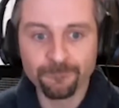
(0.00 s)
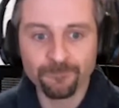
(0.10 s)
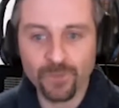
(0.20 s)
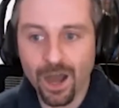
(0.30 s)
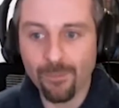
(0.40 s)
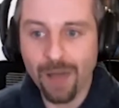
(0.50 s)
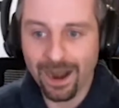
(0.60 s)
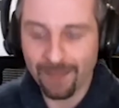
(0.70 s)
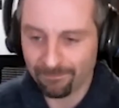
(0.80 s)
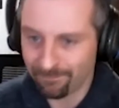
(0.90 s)
And
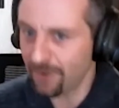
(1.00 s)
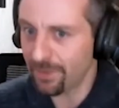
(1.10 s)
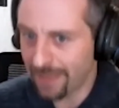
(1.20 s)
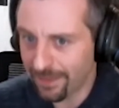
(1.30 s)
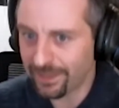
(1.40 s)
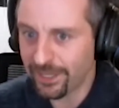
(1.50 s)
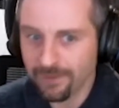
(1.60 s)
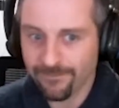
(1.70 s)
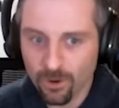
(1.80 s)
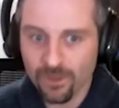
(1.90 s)
I'm, you know, in the year
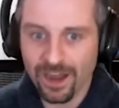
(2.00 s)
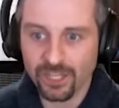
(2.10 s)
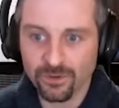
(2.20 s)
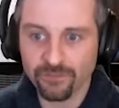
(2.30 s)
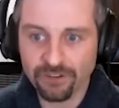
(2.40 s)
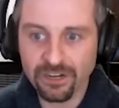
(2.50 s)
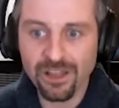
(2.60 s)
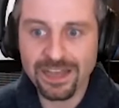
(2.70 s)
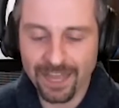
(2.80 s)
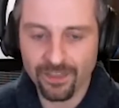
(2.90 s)
before that, I sort of
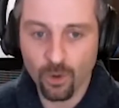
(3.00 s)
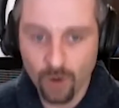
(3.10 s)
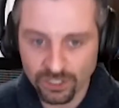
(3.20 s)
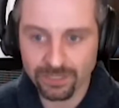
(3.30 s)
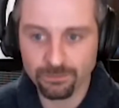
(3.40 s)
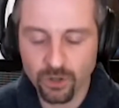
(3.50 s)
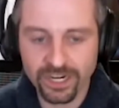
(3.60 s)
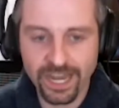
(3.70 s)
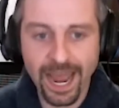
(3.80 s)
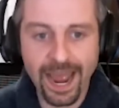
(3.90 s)
realized that the questions I'm
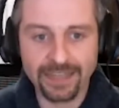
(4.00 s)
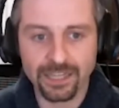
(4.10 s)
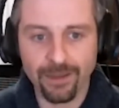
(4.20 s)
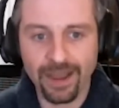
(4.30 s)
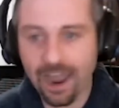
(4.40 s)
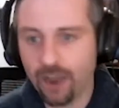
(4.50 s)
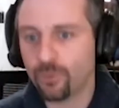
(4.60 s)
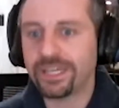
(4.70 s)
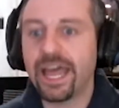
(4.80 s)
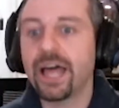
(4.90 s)
starting to ask about how do
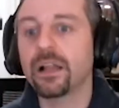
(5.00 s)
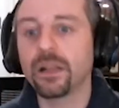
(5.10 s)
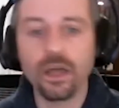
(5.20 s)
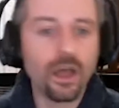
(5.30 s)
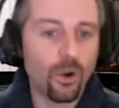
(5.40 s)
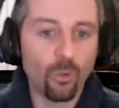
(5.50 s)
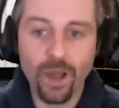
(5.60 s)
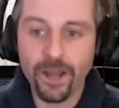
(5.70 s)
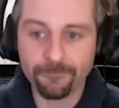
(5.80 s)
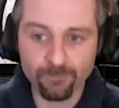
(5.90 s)
we tell
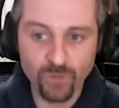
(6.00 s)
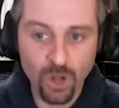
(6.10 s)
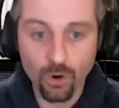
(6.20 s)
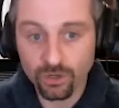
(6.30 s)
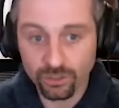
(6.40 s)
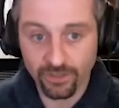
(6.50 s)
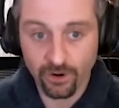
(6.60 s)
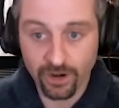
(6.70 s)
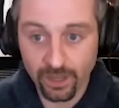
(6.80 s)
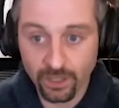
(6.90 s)
when ochre in the
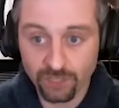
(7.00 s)
archaeological